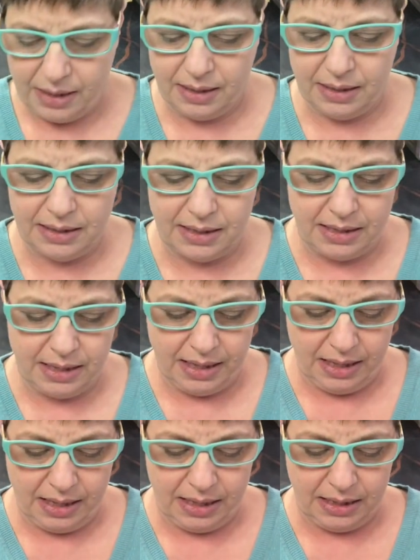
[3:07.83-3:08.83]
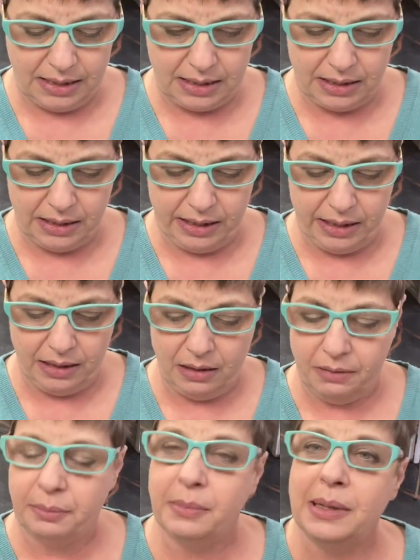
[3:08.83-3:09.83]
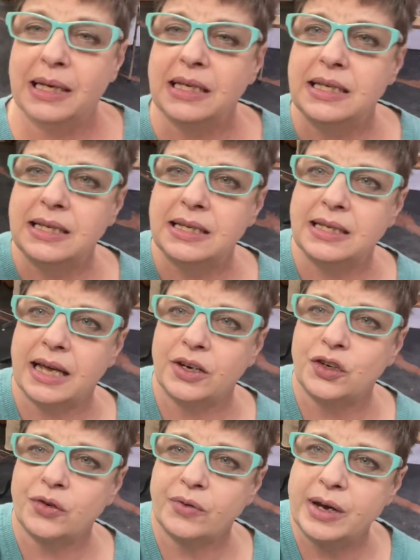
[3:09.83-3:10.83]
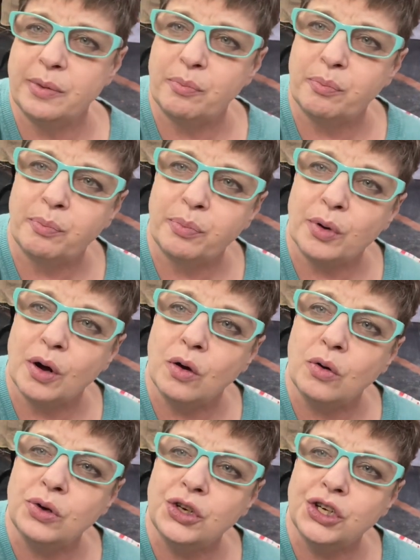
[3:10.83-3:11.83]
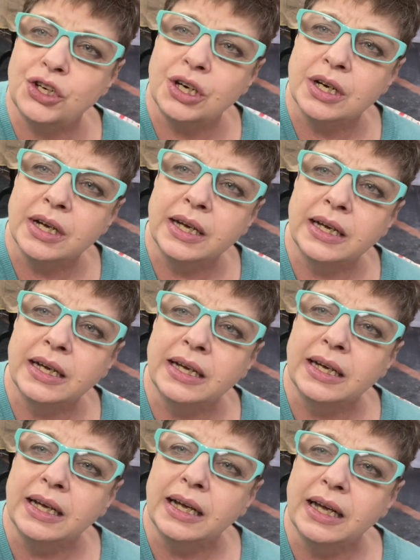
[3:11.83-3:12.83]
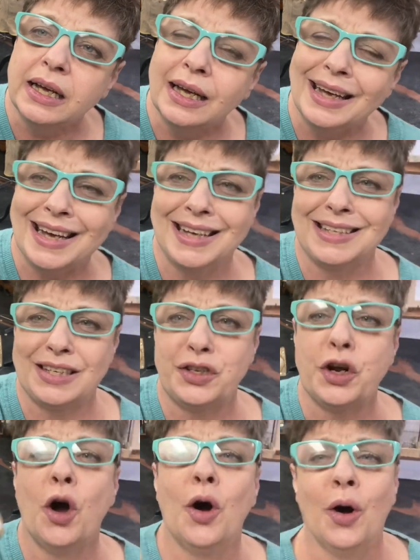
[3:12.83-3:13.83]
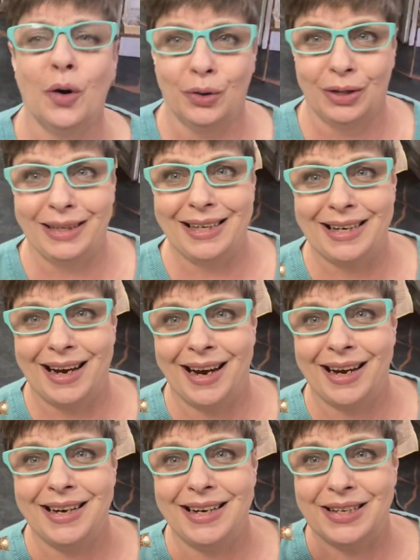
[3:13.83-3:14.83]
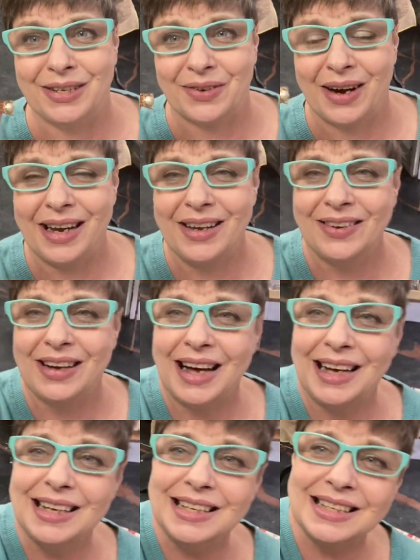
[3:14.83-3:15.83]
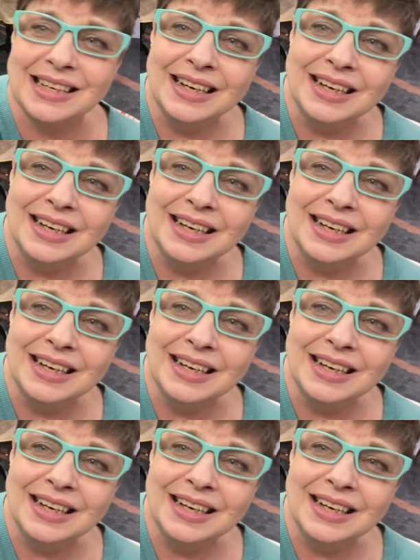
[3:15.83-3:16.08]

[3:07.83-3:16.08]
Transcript: is this little mid-century brooch. It's totally 90s, right, you guys?